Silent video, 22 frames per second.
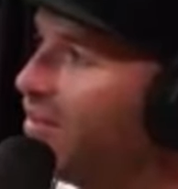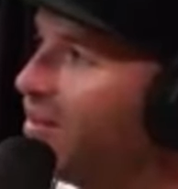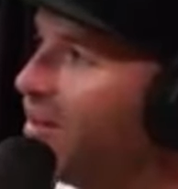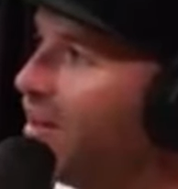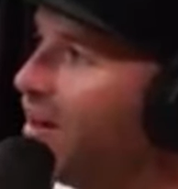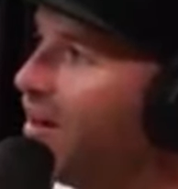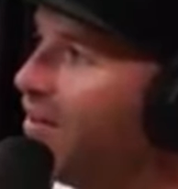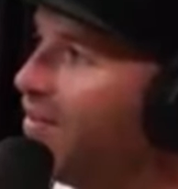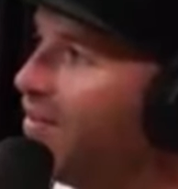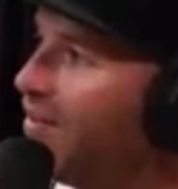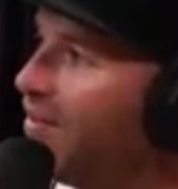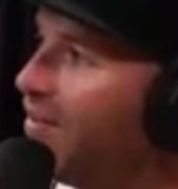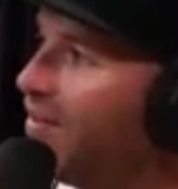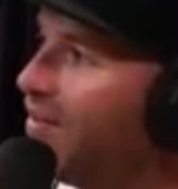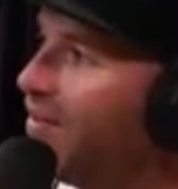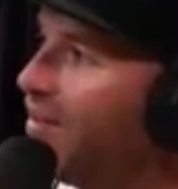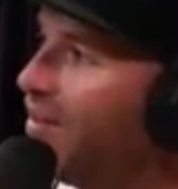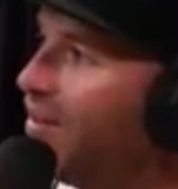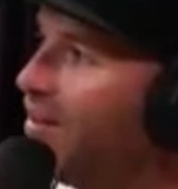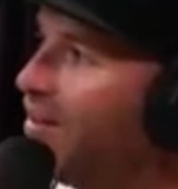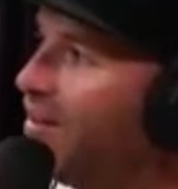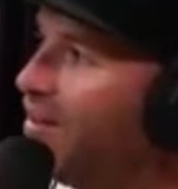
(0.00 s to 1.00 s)
Yeah.
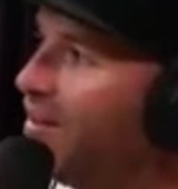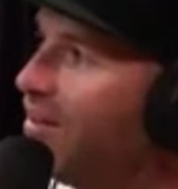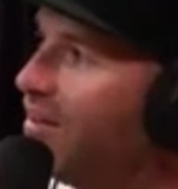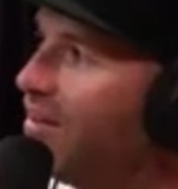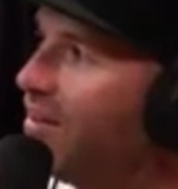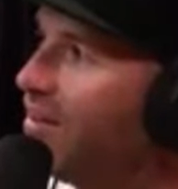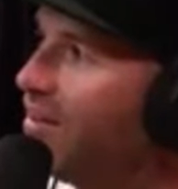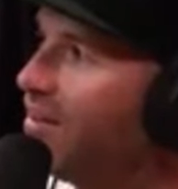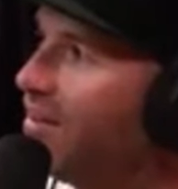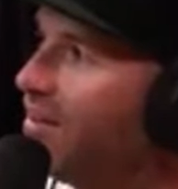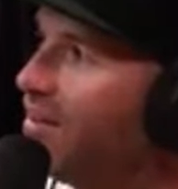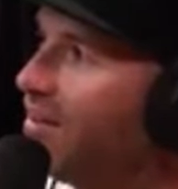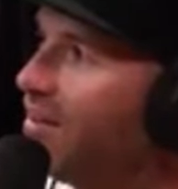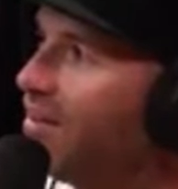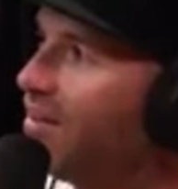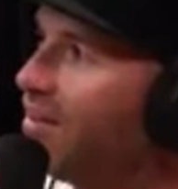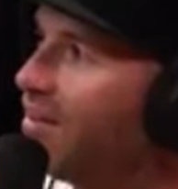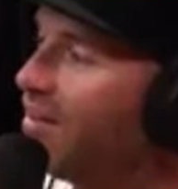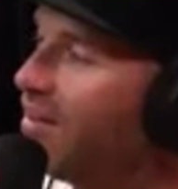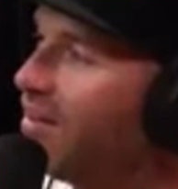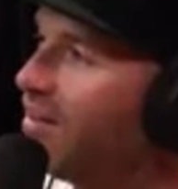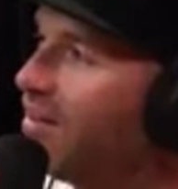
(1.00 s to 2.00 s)

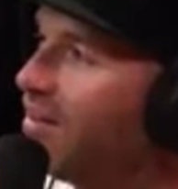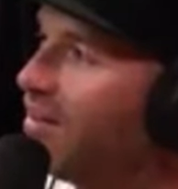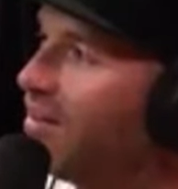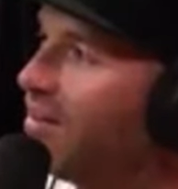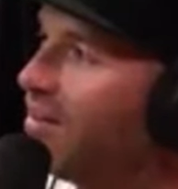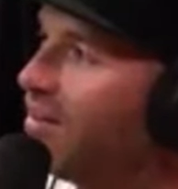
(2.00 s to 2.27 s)
Jesus.